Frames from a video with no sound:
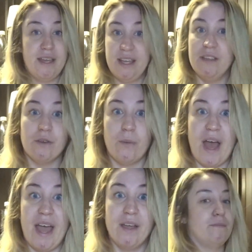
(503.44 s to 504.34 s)
Either
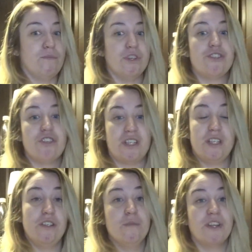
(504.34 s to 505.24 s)
way, I'm
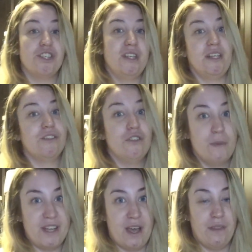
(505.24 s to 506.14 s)
restricting too much and eating too
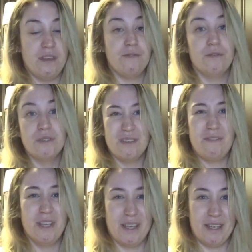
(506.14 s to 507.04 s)
many healthy foods and
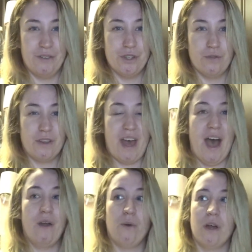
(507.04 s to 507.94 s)
feeling guilt over
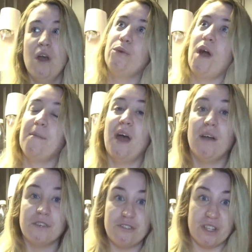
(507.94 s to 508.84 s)
that, or ooh, I'm
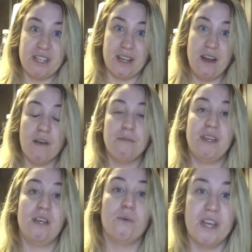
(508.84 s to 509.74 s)
not restricting enough, I'm
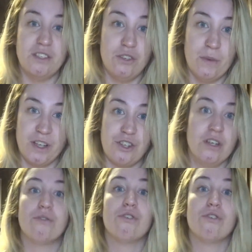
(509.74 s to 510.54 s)
eating way too much,